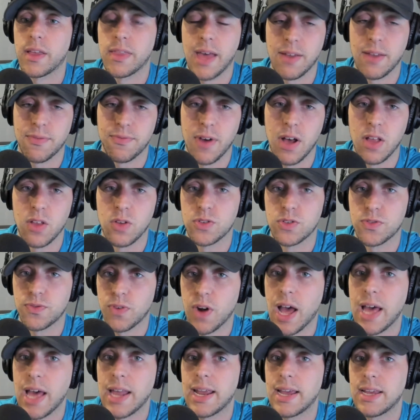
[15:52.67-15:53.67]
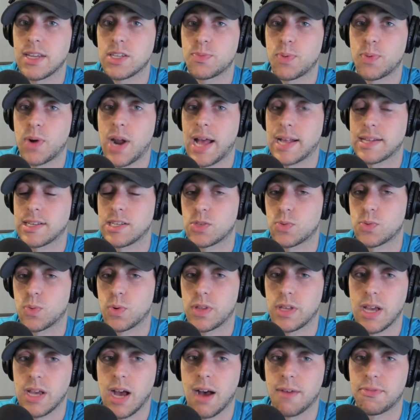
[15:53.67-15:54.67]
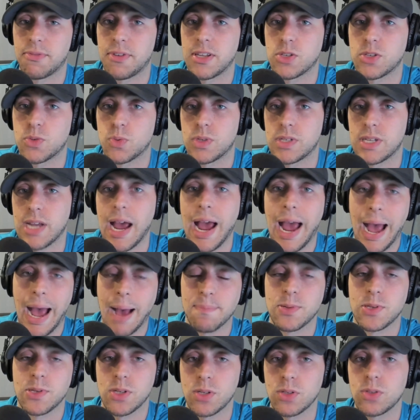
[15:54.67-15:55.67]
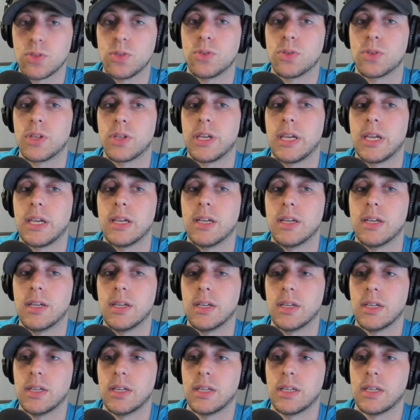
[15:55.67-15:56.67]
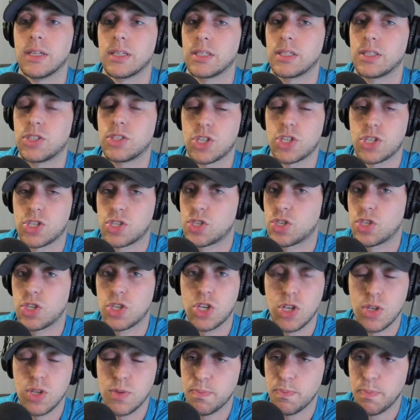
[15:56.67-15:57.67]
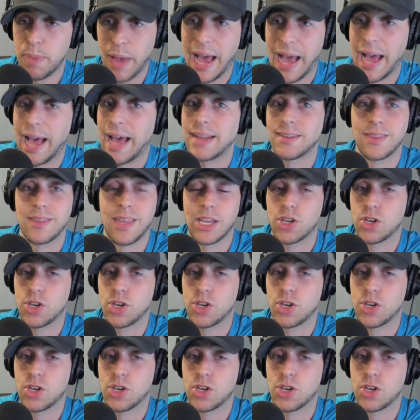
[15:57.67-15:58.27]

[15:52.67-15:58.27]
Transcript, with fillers: And that follows Friday's practice where the offense was absolutely just bad.